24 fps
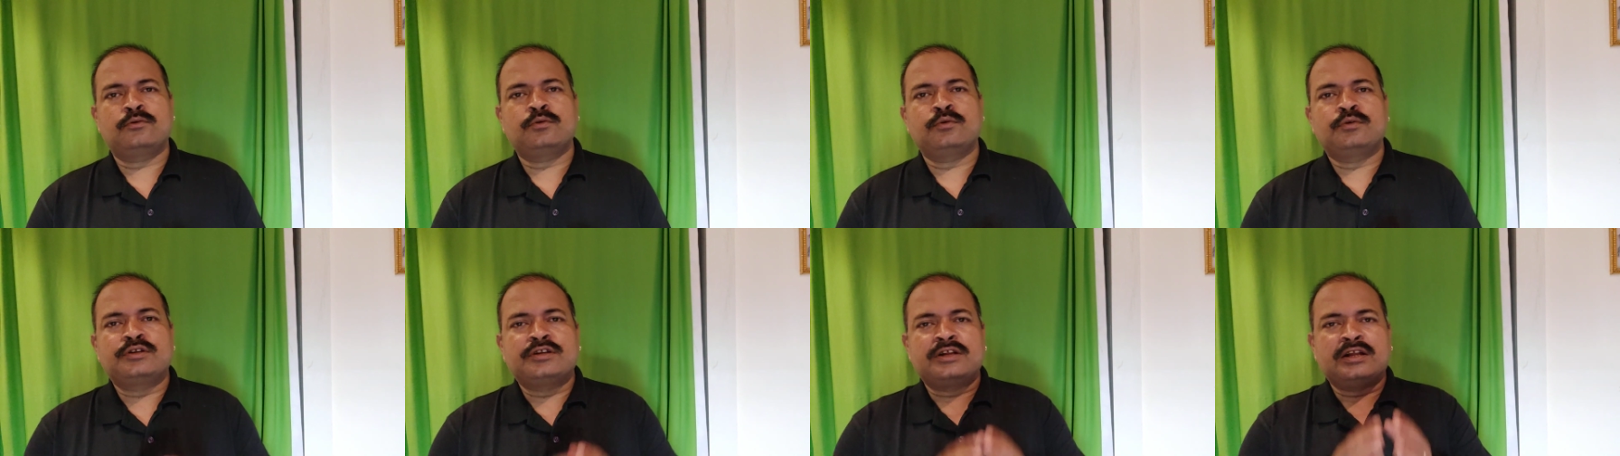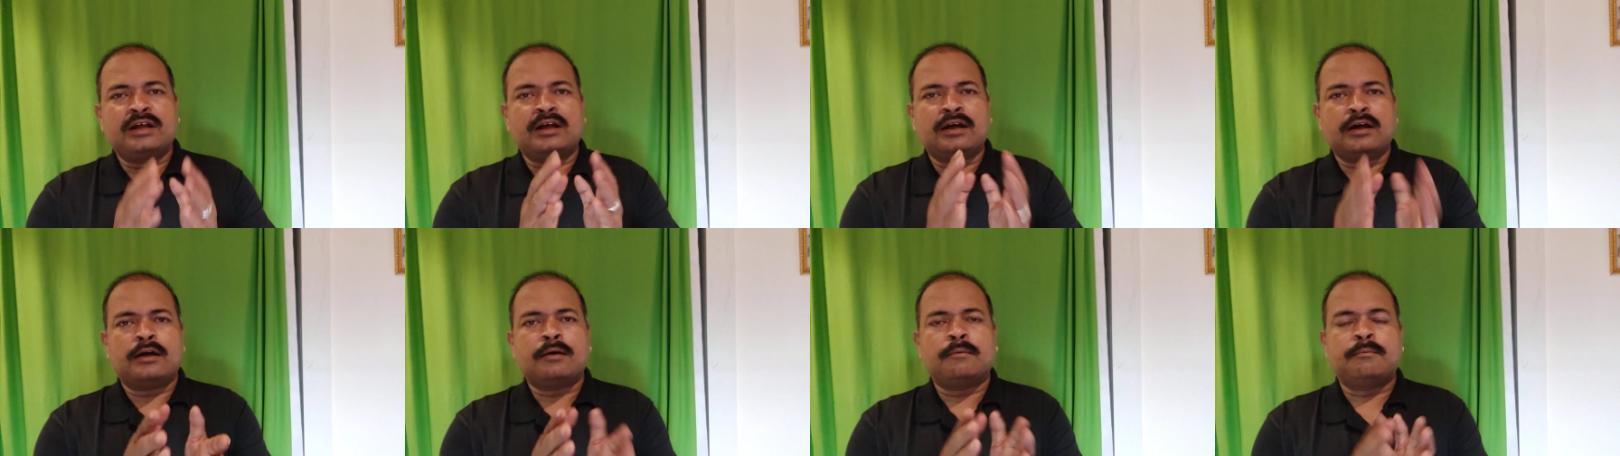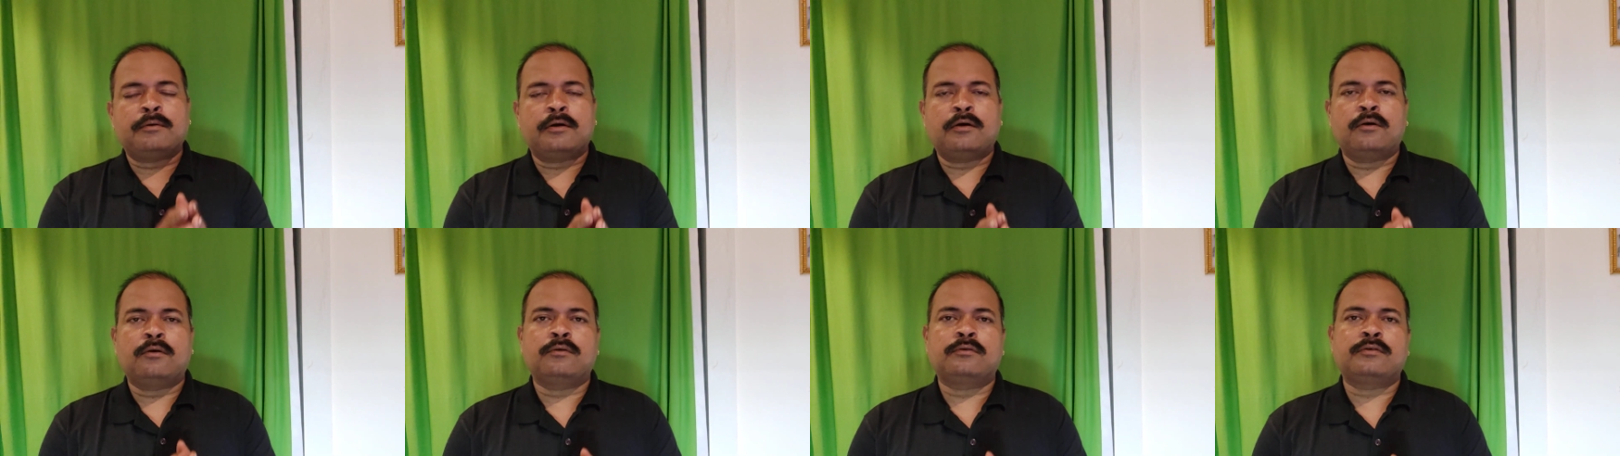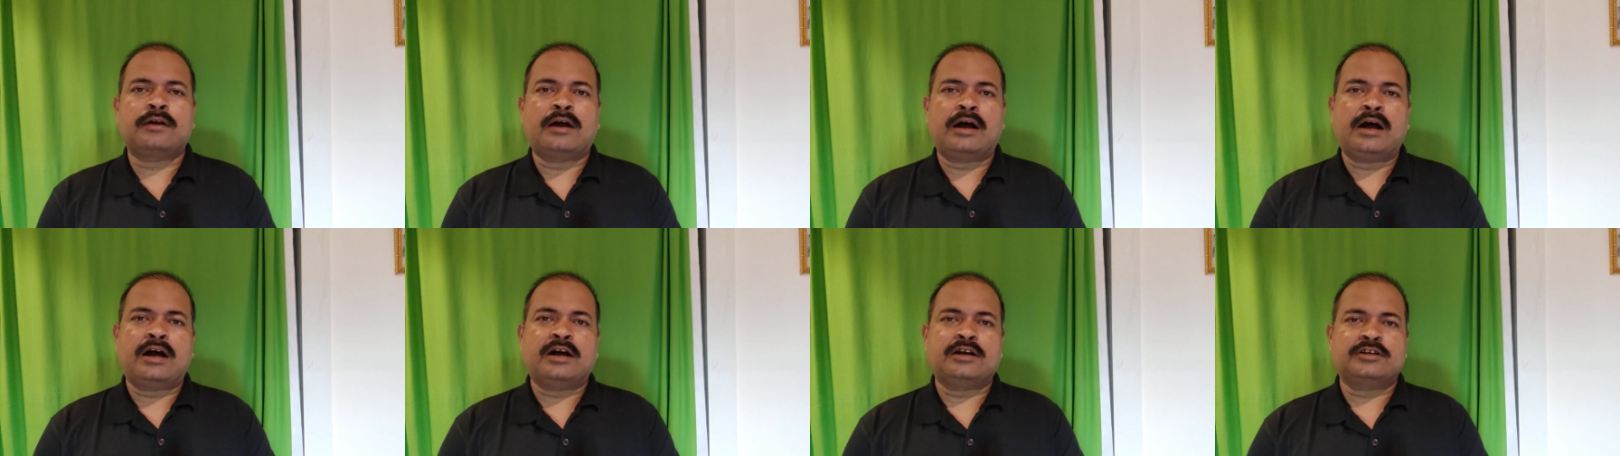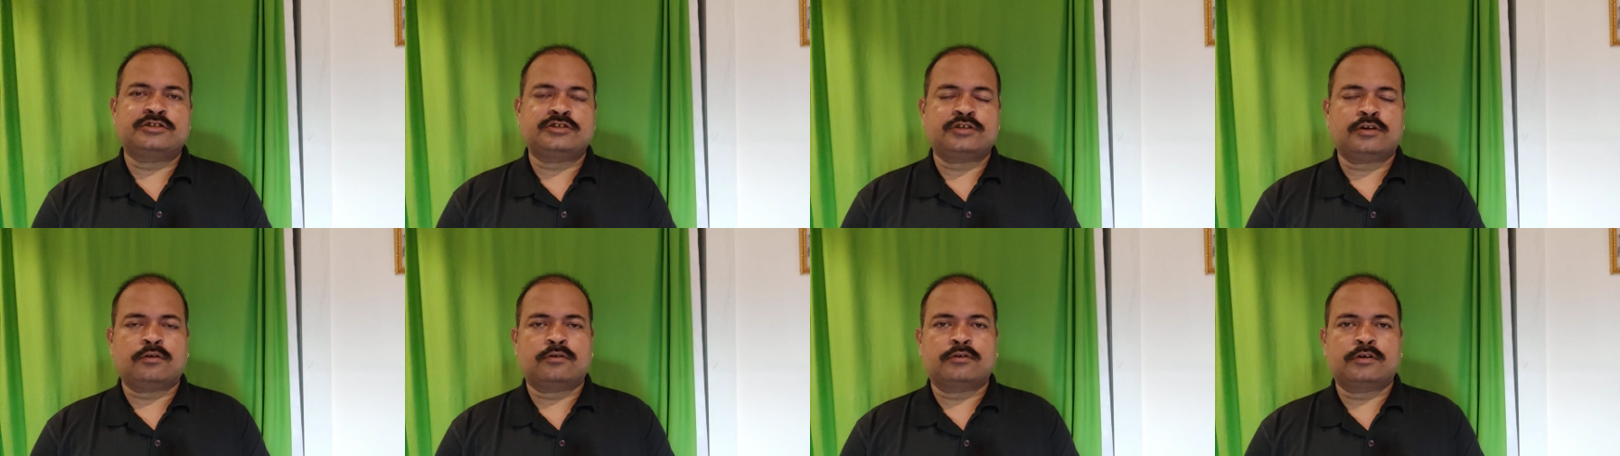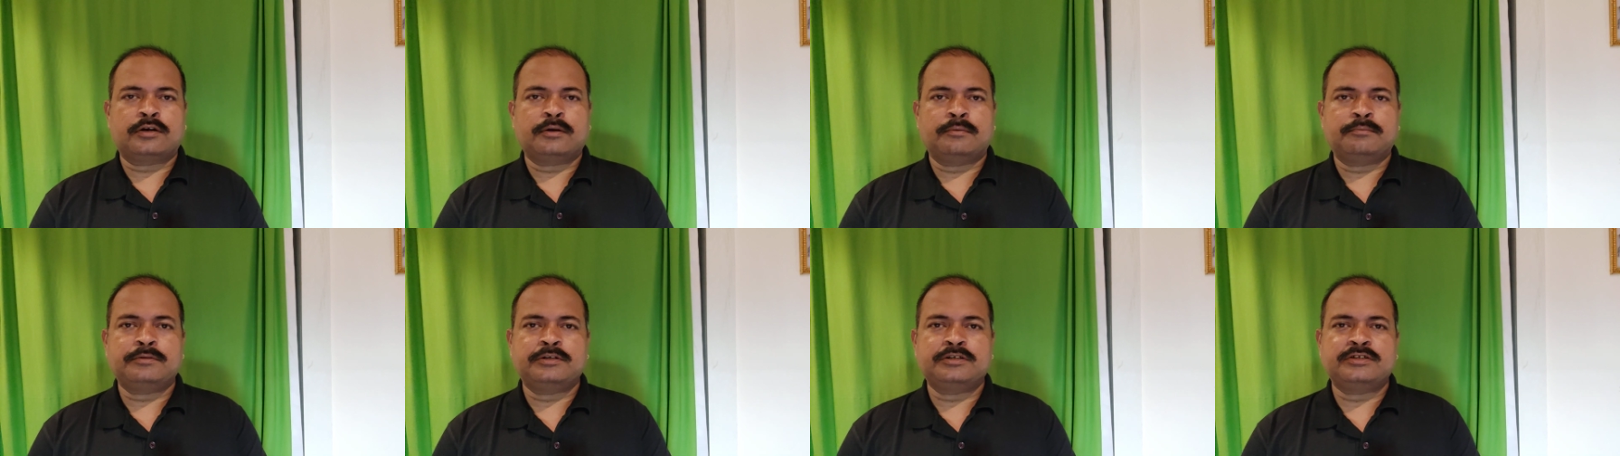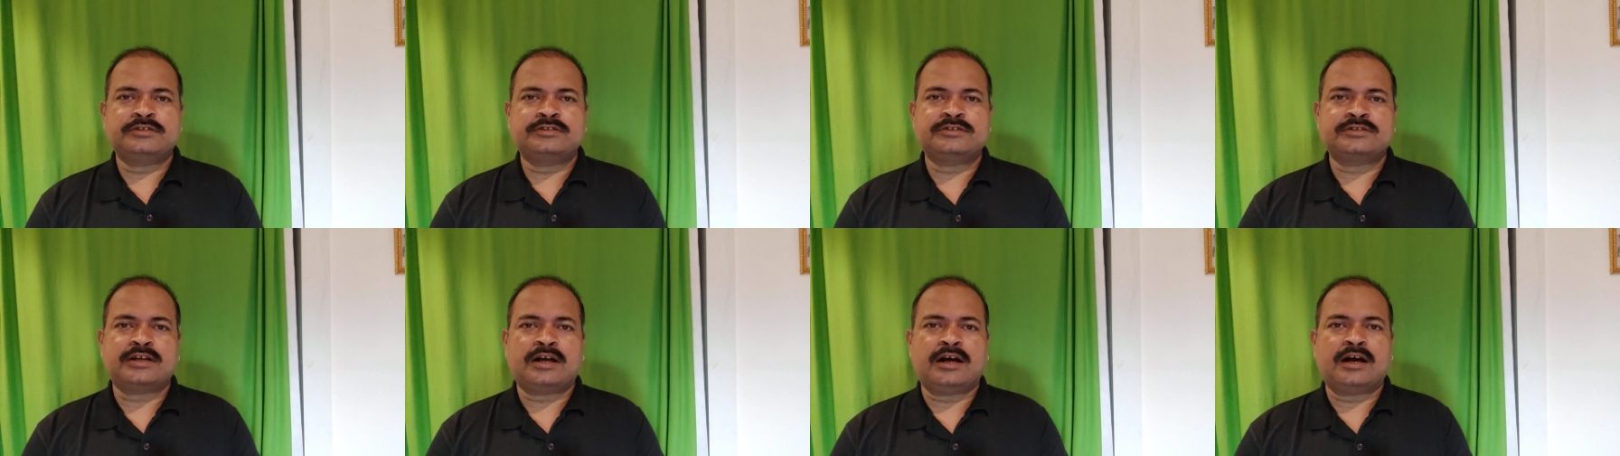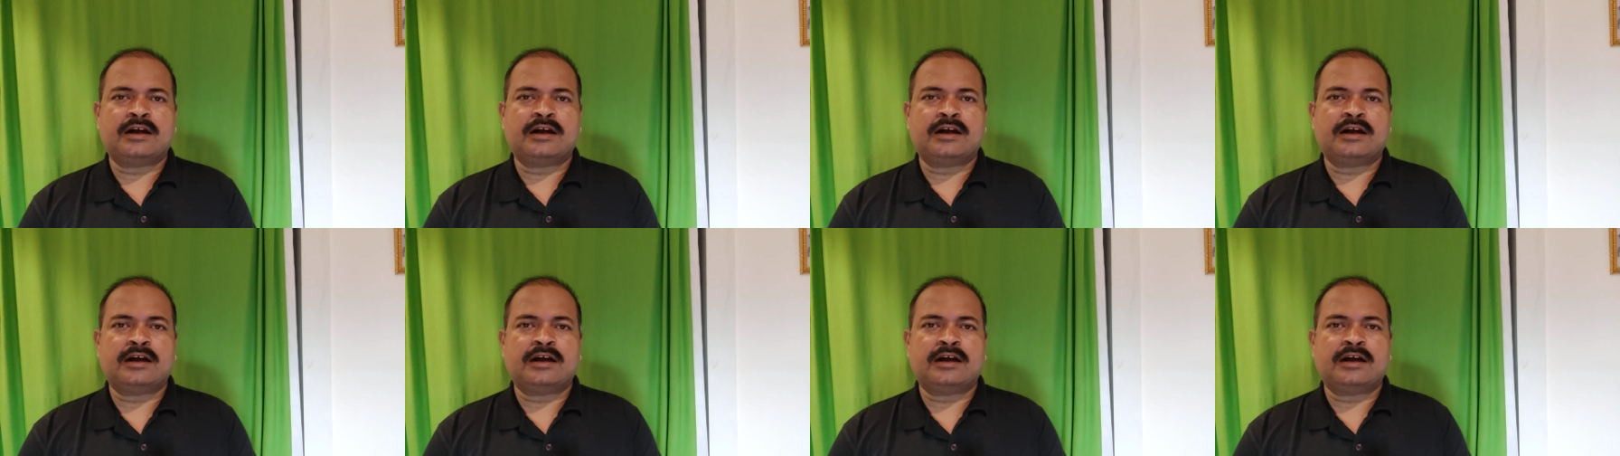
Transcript: to think about our shortcomings,